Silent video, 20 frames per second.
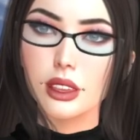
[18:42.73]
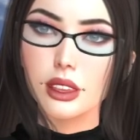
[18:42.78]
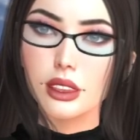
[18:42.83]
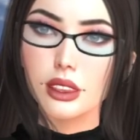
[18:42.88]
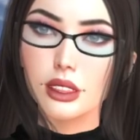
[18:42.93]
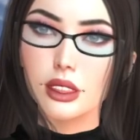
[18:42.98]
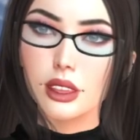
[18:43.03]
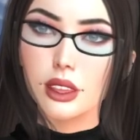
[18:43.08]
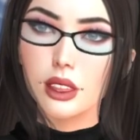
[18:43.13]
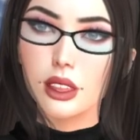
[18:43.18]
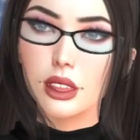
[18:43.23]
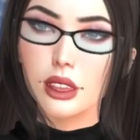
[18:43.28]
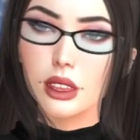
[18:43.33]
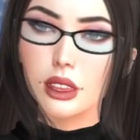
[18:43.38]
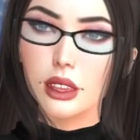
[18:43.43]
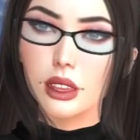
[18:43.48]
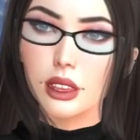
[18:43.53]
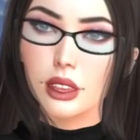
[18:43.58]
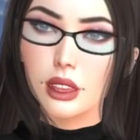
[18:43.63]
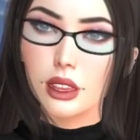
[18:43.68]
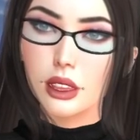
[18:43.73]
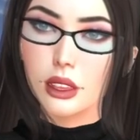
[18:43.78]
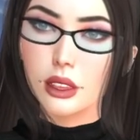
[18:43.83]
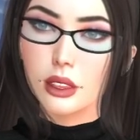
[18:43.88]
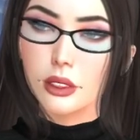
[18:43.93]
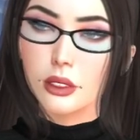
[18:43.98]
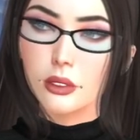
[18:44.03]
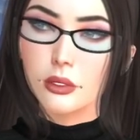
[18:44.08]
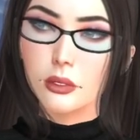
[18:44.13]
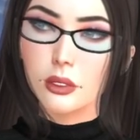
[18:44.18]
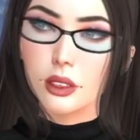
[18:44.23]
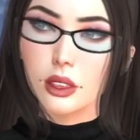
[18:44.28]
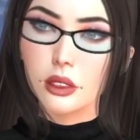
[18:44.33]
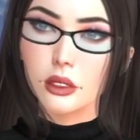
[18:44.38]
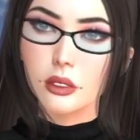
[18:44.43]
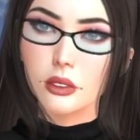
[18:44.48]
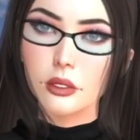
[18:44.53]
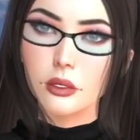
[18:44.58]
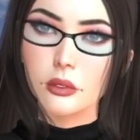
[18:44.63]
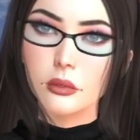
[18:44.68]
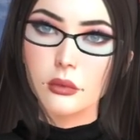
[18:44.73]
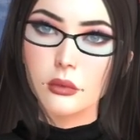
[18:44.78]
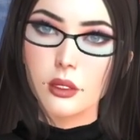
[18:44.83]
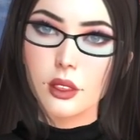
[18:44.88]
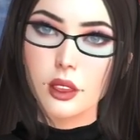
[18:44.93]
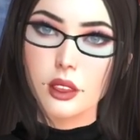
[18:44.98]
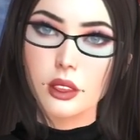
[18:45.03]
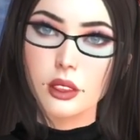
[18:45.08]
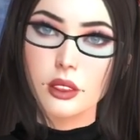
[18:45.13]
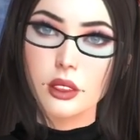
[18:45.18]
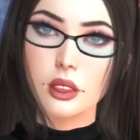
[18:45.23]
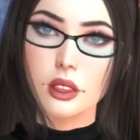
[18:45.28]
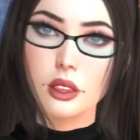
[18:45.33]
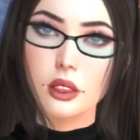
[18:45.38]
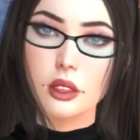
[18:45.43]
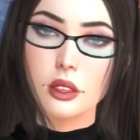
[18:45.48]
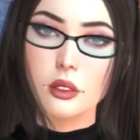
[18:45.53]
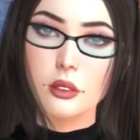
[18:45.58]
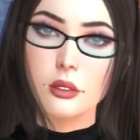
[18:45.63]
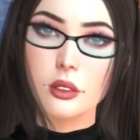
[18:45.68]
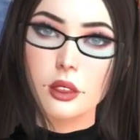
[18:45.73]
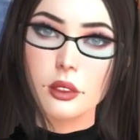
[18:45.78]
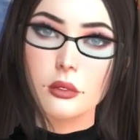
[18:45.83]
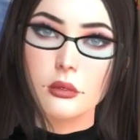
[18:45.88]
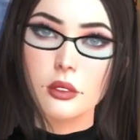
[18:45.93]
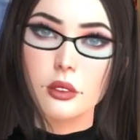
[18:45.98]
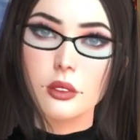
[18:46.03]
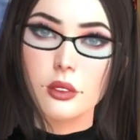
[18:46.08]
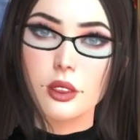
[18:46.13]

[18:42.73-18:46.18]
an empty about section on the front page of your profile,